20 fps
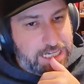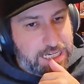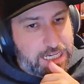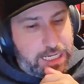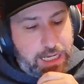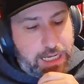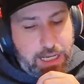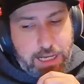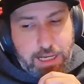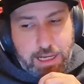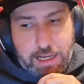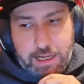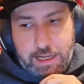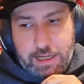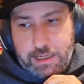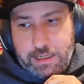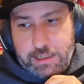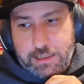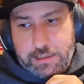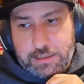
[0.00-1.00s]

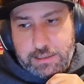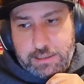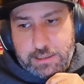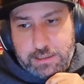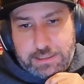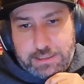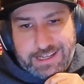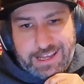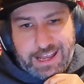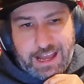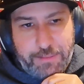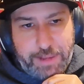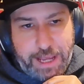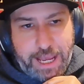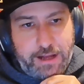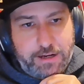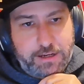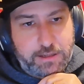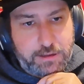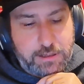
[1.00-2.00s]
to come
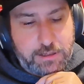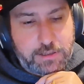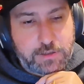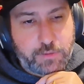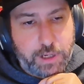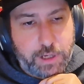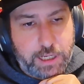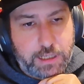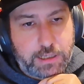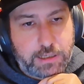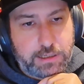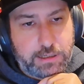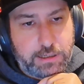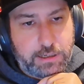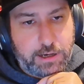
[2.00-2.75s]
out this week,